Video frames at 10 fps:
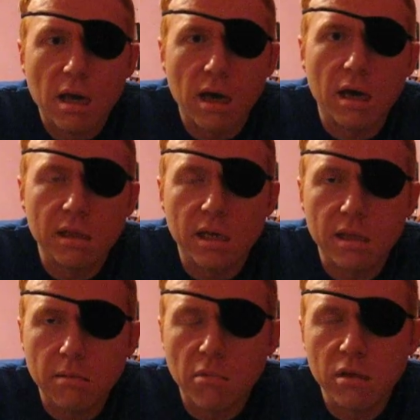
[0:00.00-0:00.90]

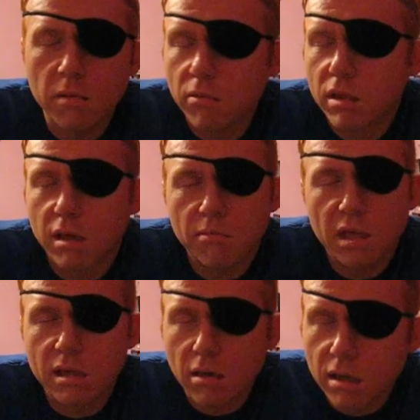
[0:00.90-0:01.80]
That most people are telling me
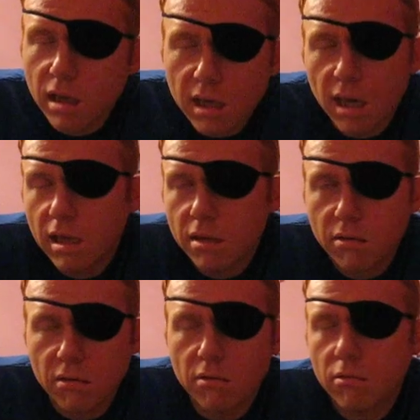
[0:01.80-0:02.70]
it's going to take 8
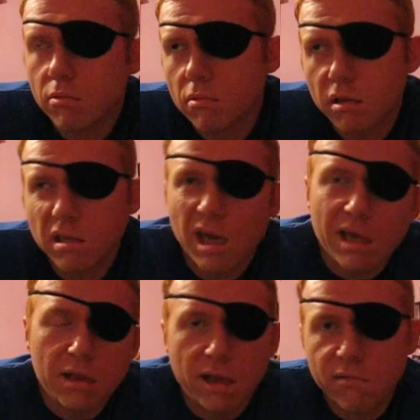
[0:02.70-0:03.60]
to
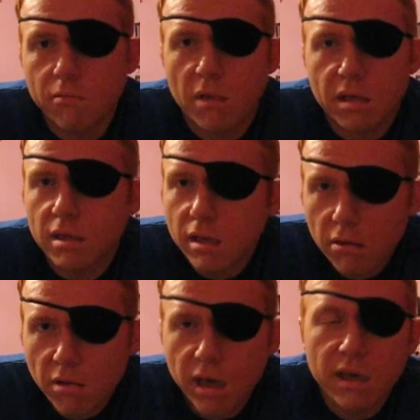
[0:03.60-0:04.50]
10, 11 months
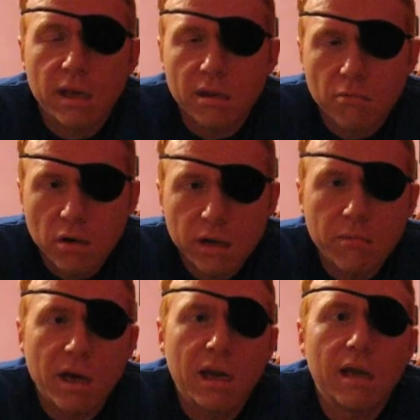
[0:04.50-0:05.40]
anyway, not to worry
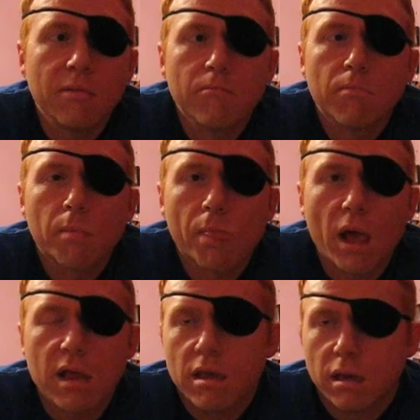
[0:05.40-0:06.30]
about it,
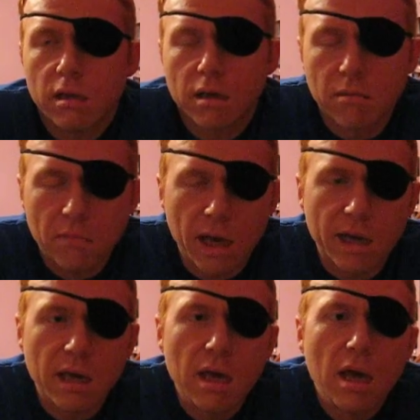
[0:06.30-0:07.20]
and then it'll come
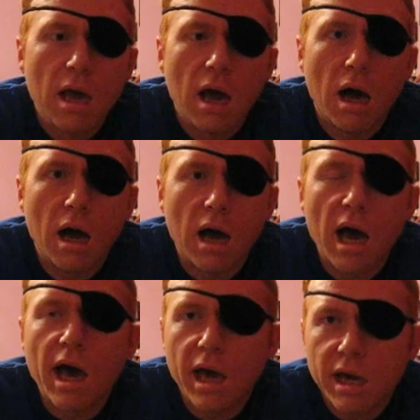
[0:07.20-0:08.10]
back.
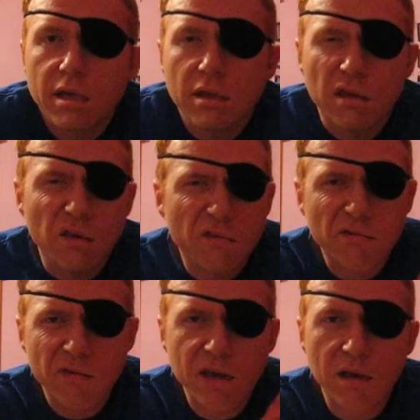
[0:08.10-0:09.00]
I actually do
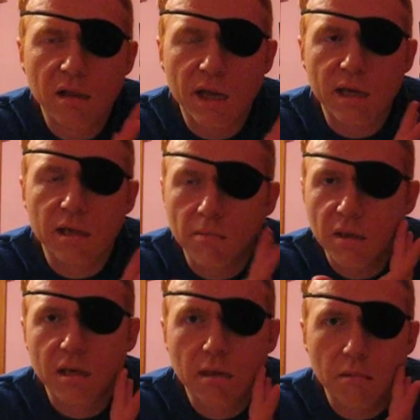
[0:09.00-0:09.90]
feel like
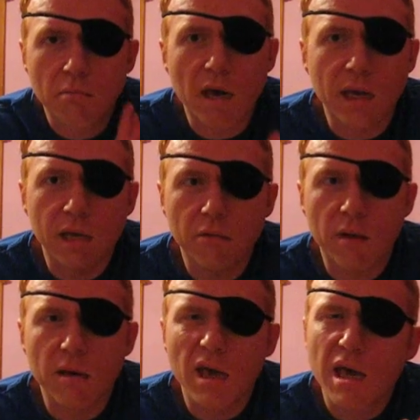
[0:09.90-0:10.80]
something's coming back
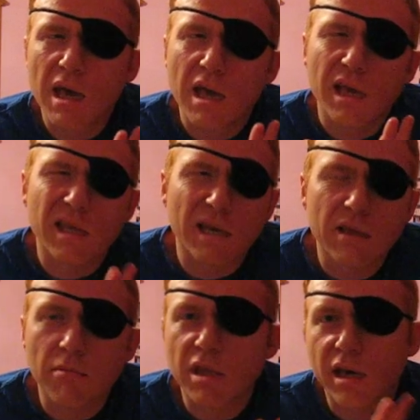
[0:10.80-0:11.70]
anyway. It's not
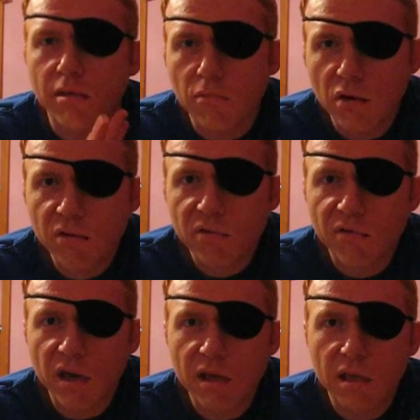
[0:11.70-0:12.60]
so much I can move the
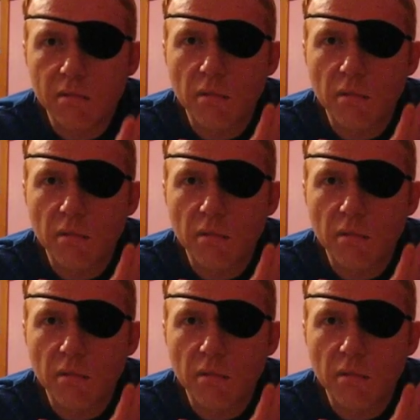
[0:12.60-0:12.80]
face as